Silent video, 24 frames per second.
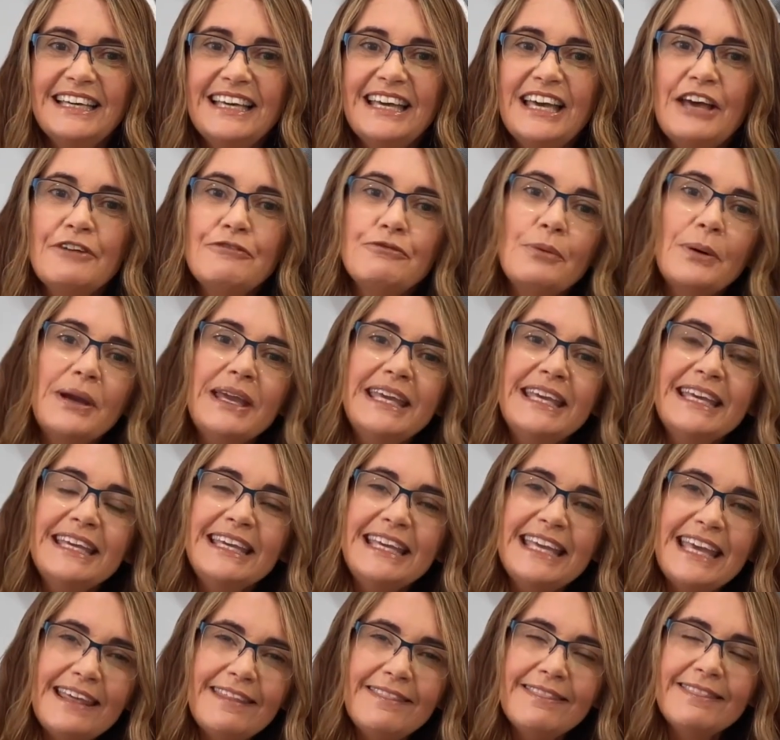If we can
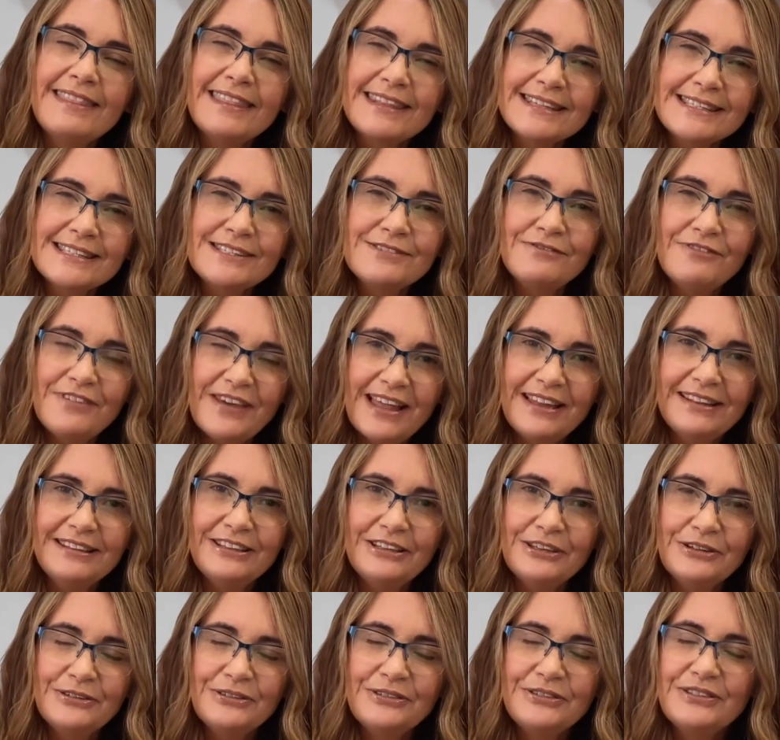get this
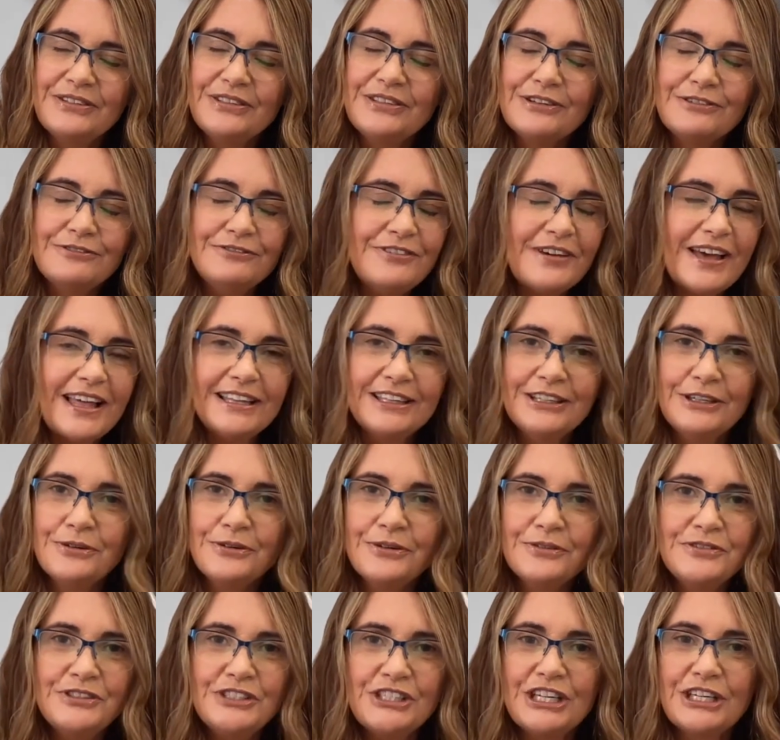value, the value
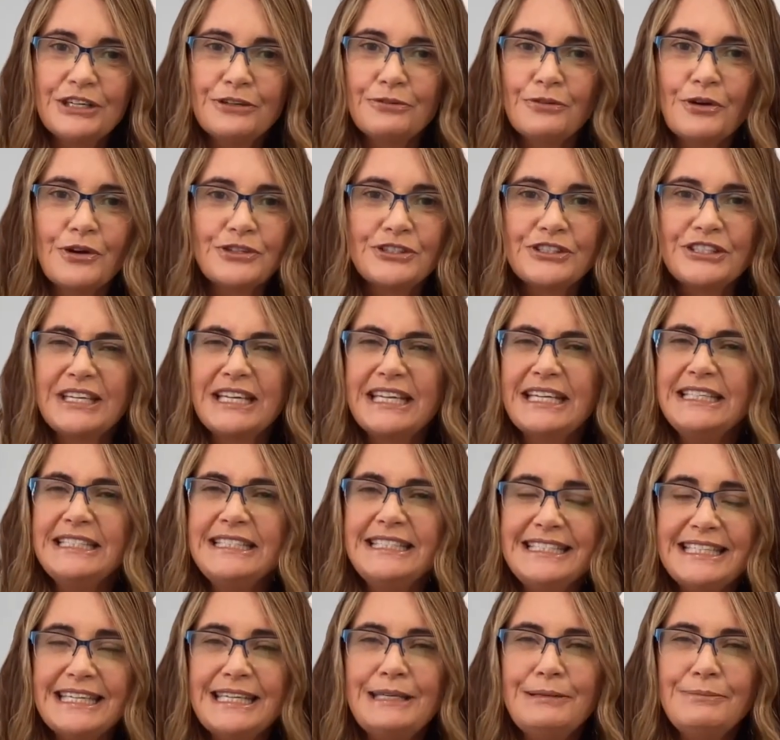of generosity,
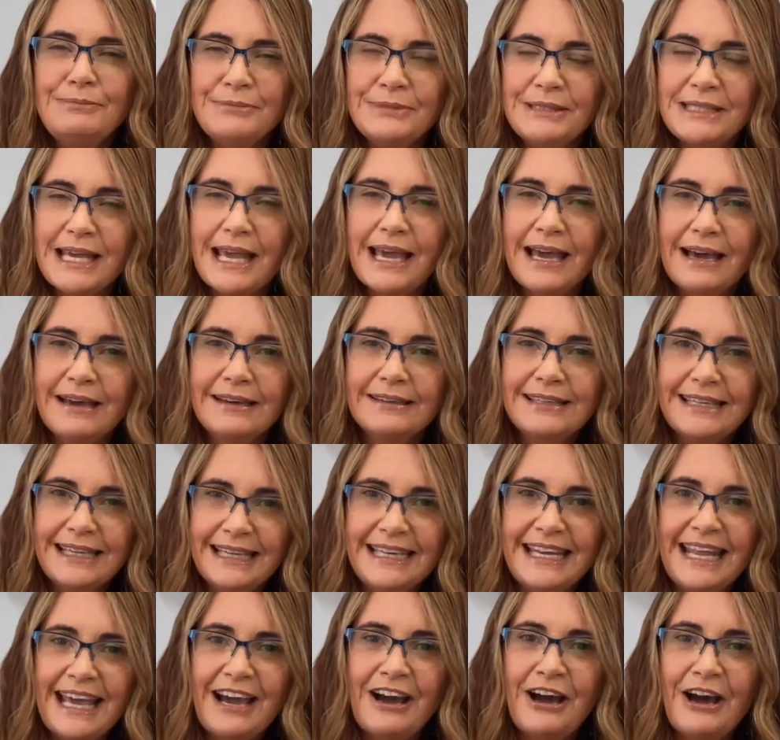deep down
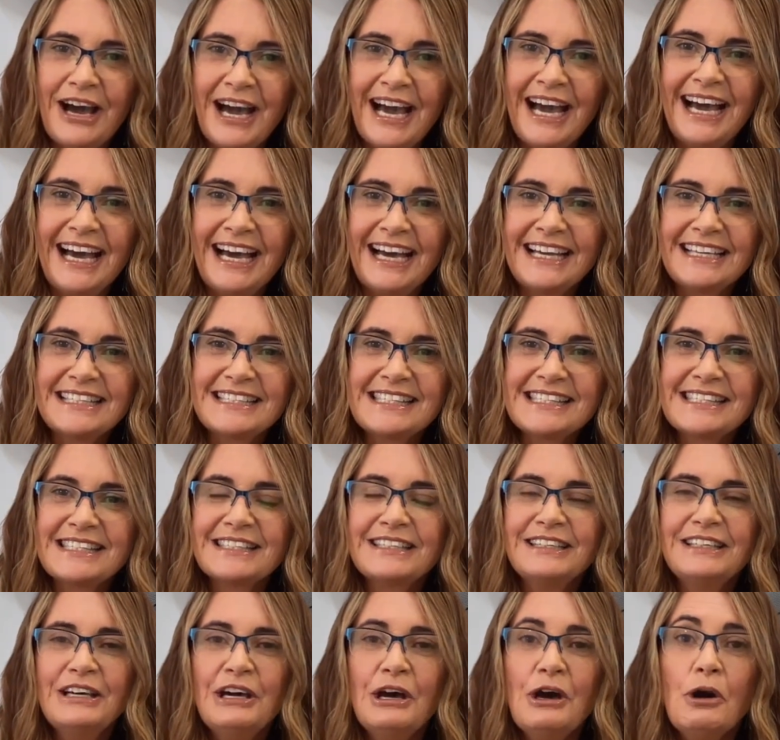in our hearts,
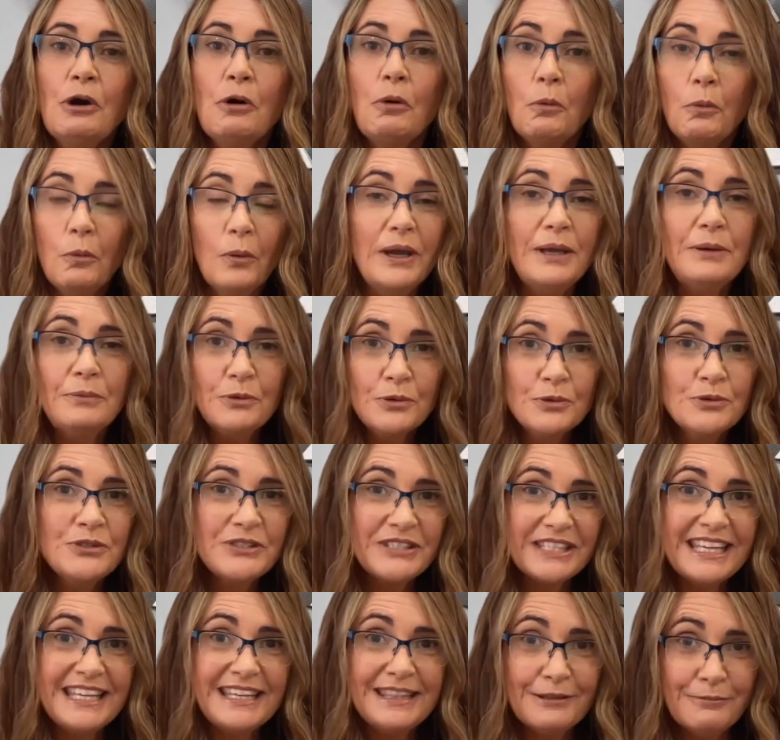we will
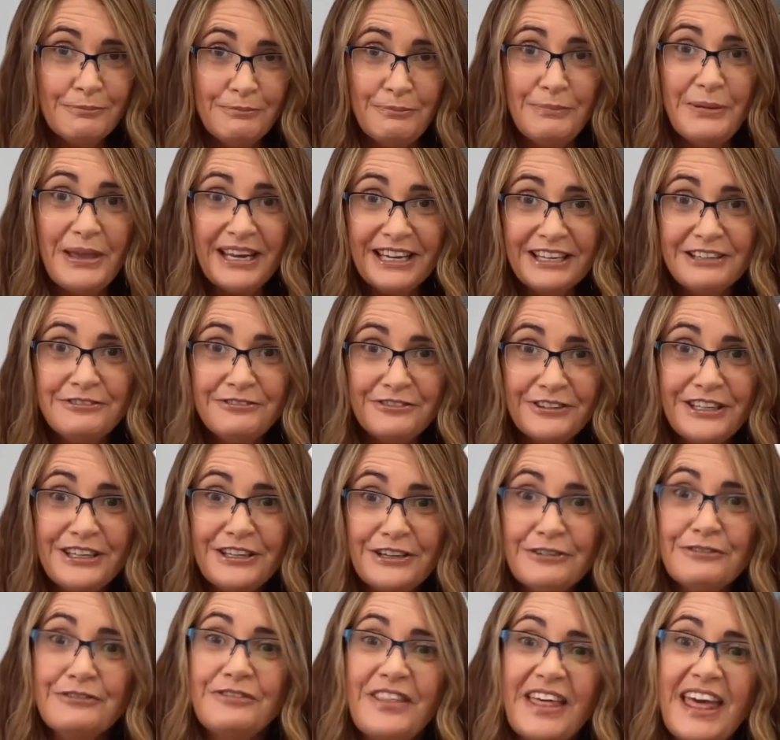see the benefit
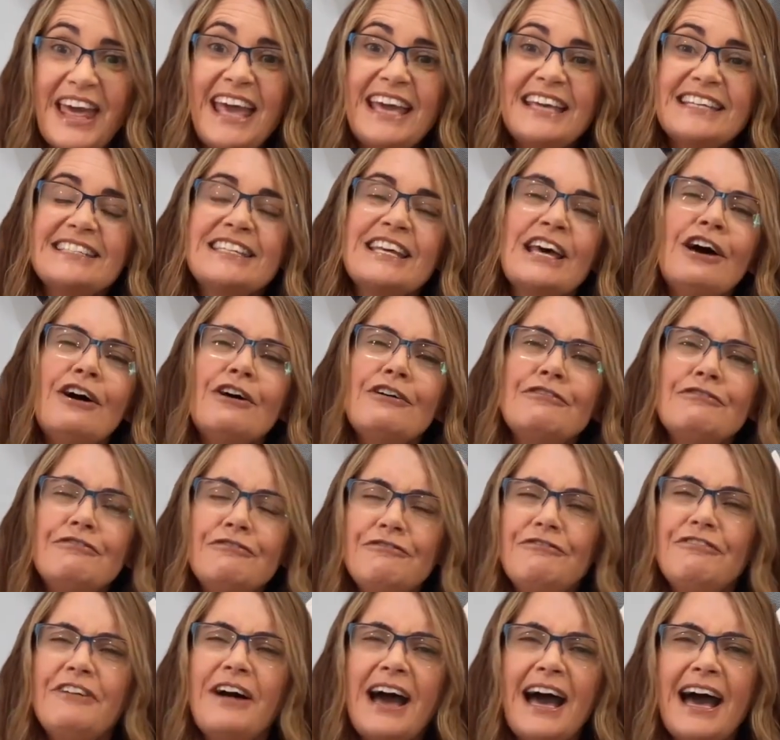of that
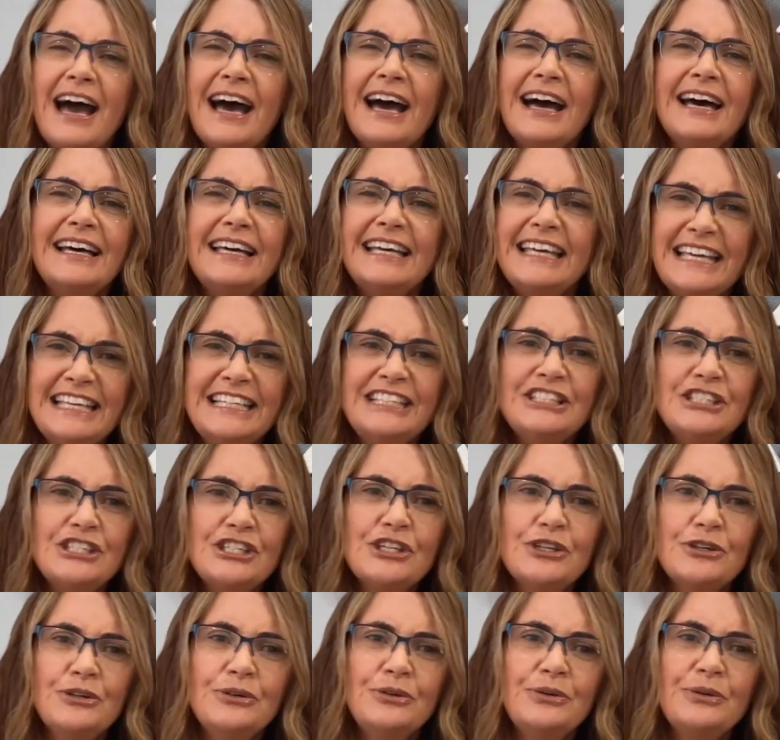far
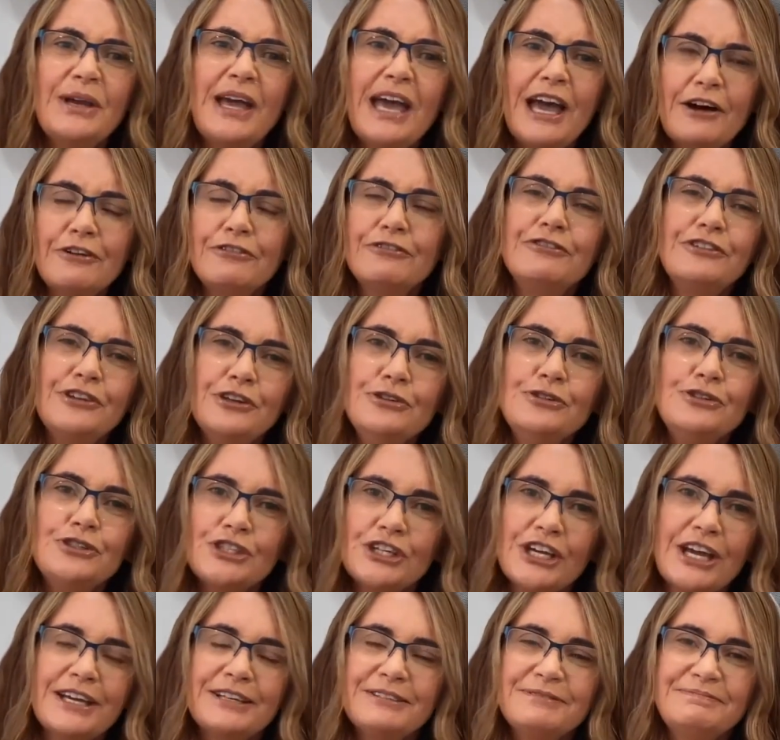into our
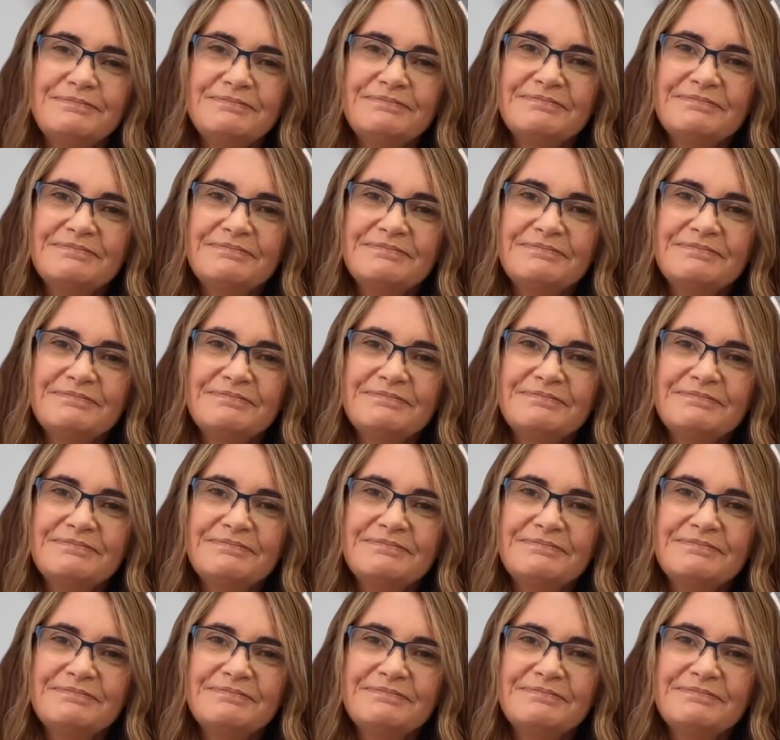future.